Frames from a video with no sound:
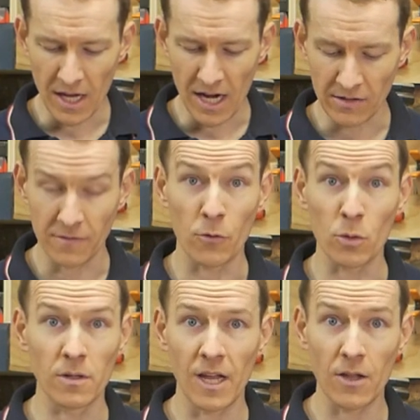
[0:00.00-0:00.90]
It hasn't
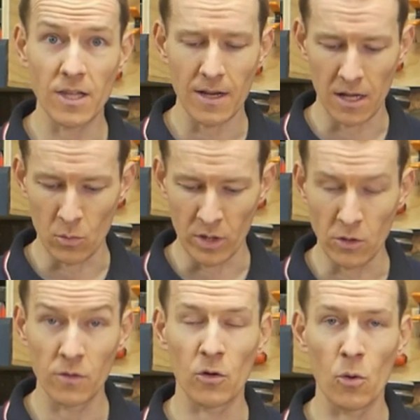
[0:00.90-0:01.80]
fallen down yet, and we
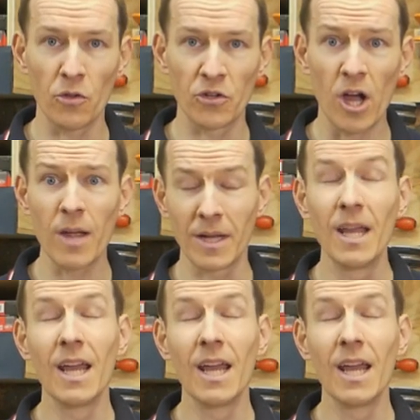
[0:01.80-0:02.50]
use it all the time. And